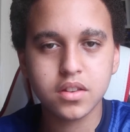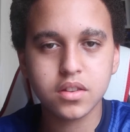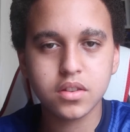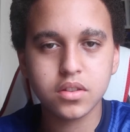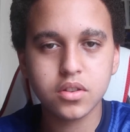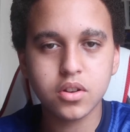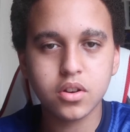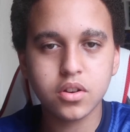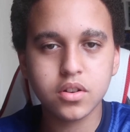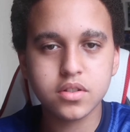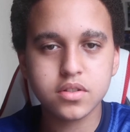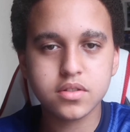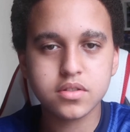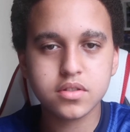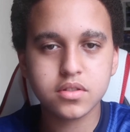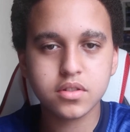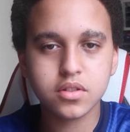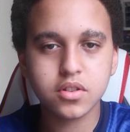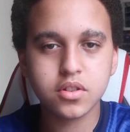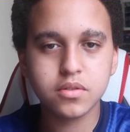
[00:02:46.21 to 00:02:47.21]
not as
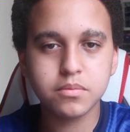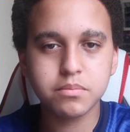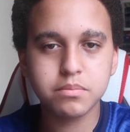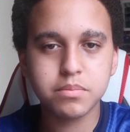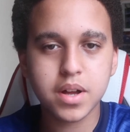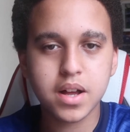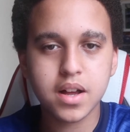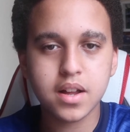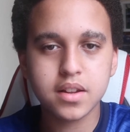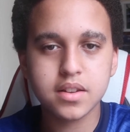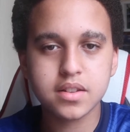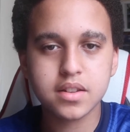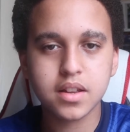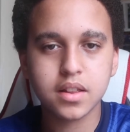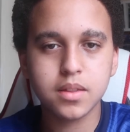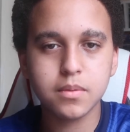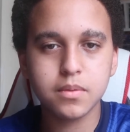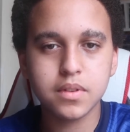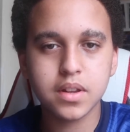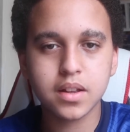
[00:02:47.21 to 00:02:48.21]
bad as
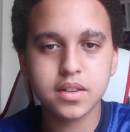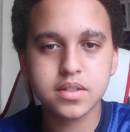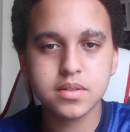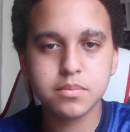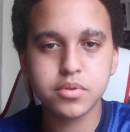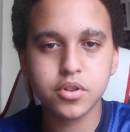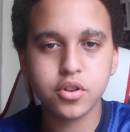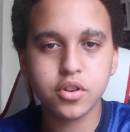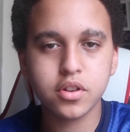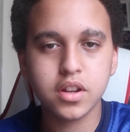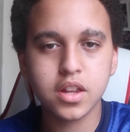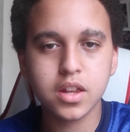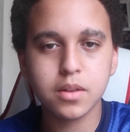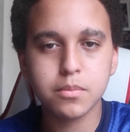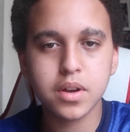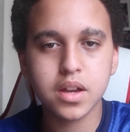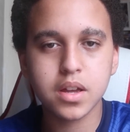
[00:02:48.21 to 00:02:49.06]
like the Burnley in my